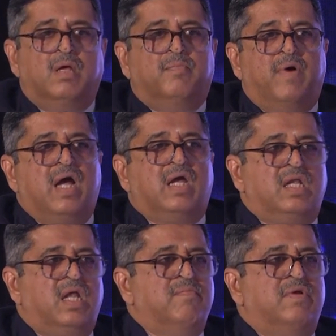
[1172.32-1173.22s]

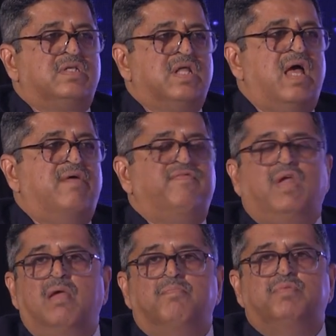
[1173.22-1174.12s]
Marketing must have
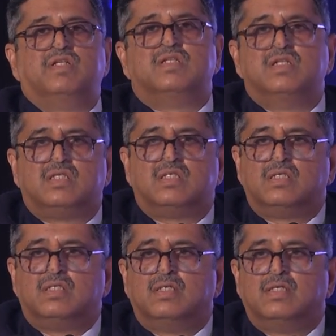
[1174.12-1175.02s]
a
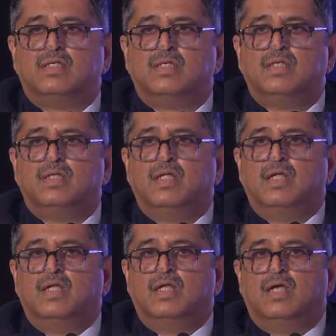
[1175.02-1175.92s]
business
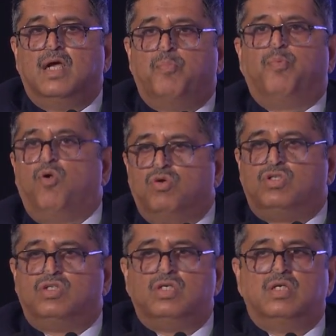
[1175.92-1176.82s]

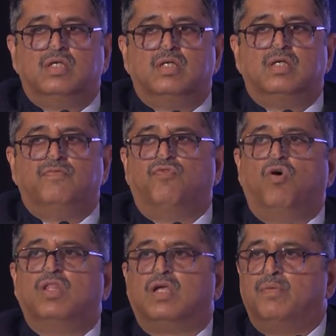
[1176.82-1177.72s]
approach
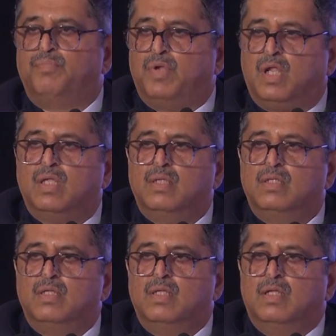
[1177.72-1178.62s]
for the company.
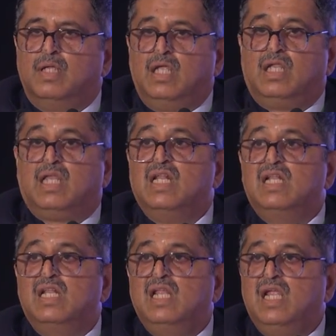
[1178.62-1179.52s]
It can
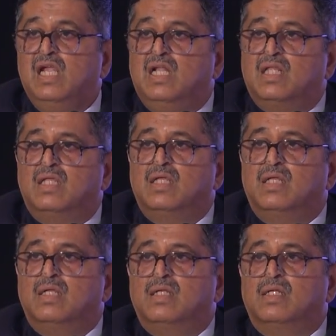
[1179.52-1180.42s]
lead,
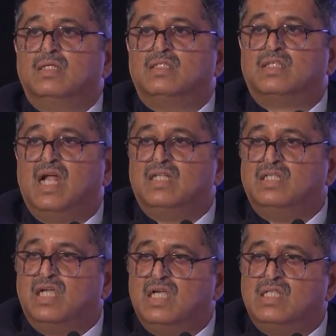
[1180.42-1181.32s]

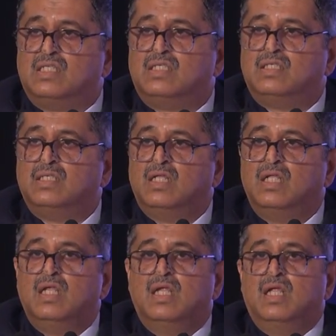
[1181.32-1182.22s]
strategize,
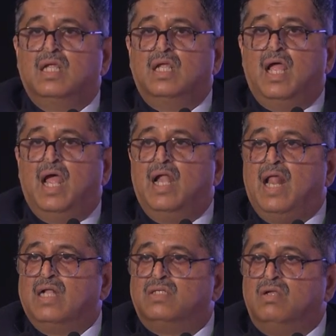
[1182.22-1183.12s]
and
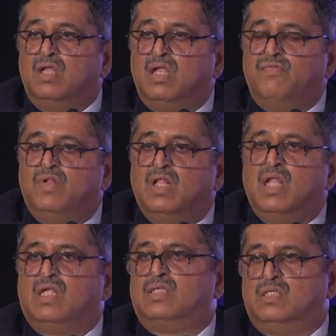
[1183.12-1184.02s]
actually give
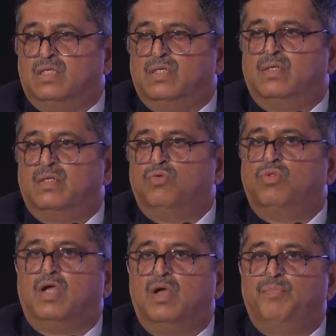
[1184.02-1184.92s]
direction to
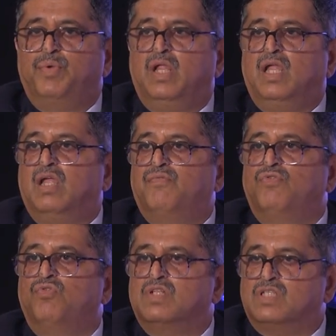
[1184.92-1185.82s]
the company if
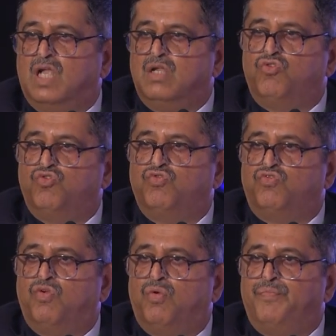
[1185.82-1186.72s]
you decide to do so.